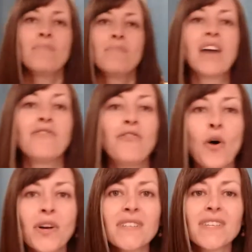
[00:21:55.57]
by
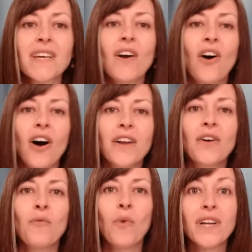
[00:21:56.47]
focusing
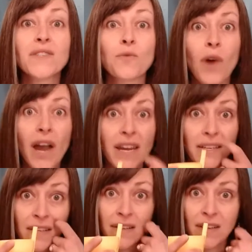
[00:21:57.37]
on what's right